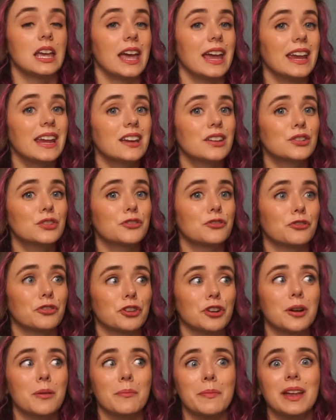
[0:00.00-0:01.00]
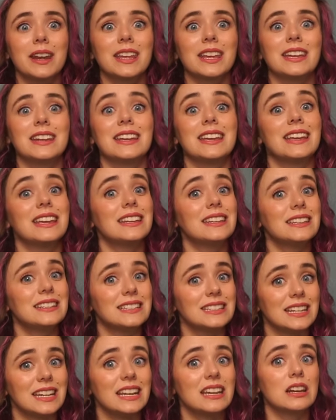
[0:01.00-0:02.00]
And for a minute,
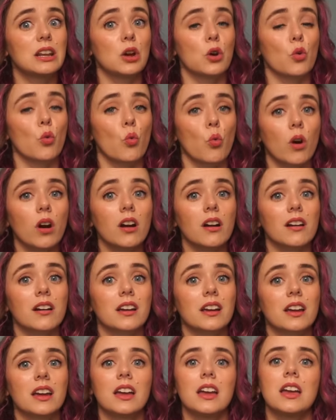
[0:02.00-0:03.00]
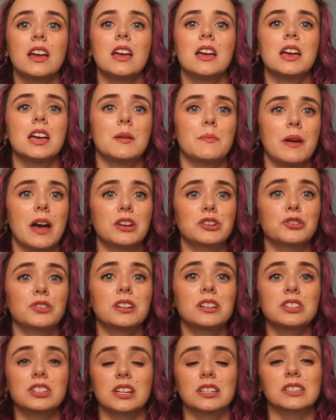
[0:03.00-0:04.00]
it did work.
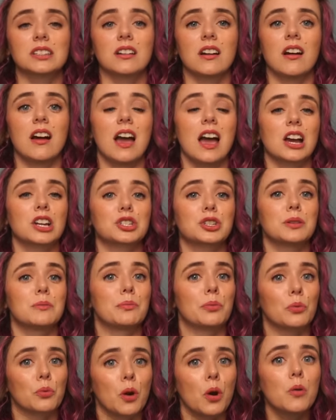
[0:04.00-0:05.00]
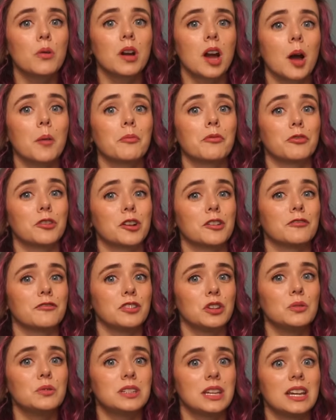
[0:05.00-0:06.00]
Patrick and Jessica actually broke up for a
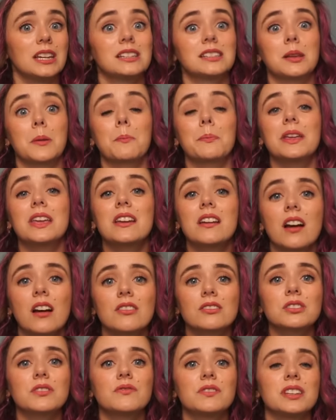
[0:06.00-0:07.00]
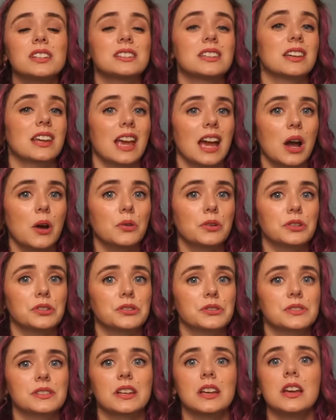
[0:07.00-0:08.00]
few days because of these
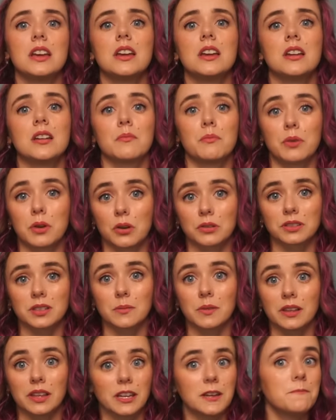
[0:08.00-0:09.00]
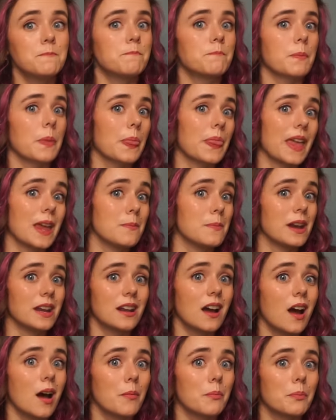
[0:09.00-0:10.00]
encounters, but ultimately, they
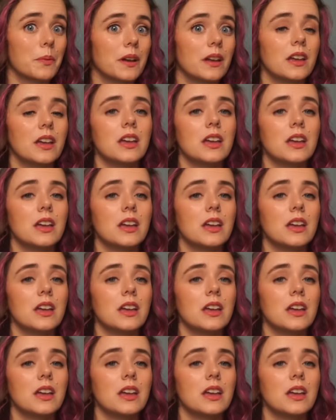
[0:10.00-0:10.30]
made up.